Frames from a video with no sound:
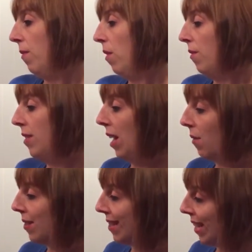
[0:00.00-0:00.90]
obviously
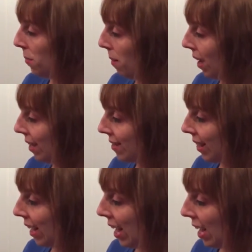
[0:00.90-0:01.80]
our scent packs
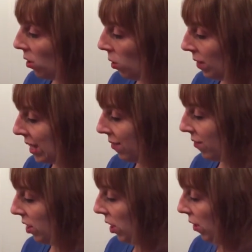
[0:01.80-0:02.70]
again, all the
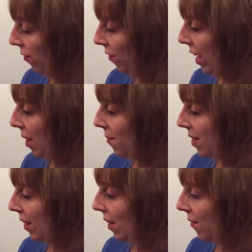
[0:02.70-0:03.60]
different new flavours
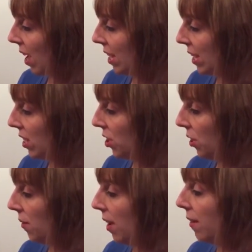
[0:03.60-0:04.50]
that they've added to
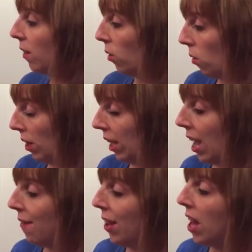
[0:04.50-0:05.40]
it, the Corner
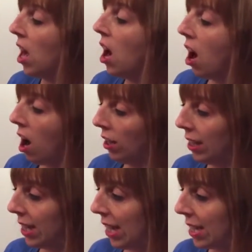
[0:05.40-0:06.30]
Cafe,
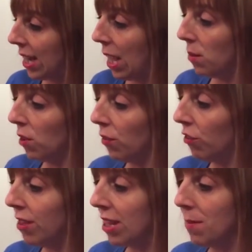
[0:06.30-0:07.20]
holiday time, so for
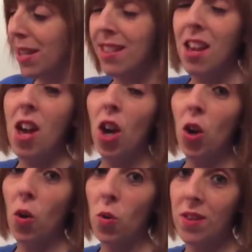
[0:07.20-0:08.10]
Christmas,
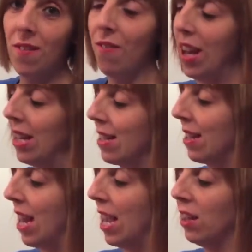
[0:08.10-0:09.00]
Cozy
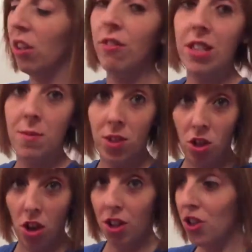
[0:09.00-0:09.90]
Fireside, the Christmas
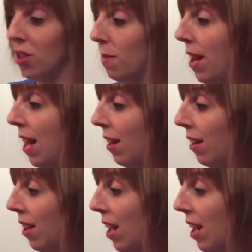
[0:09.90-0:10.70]
Cottage Smell,